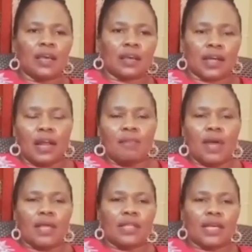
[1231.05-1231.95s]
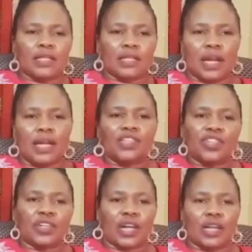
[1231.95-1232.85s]
grandmothers,
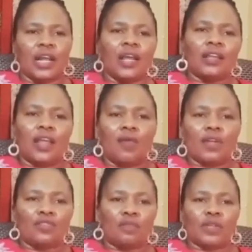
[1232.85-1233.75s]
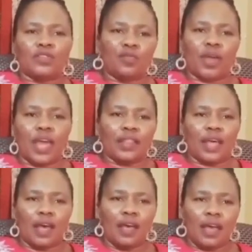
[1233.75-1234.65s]
grandchildren, they were to be
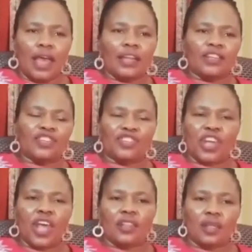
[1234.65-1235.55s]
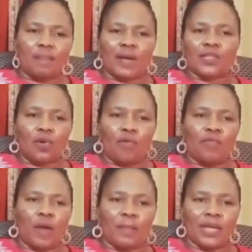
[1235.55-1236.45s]
together and share the
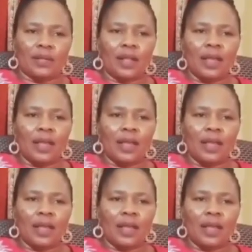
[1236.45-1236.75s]
Passover meal.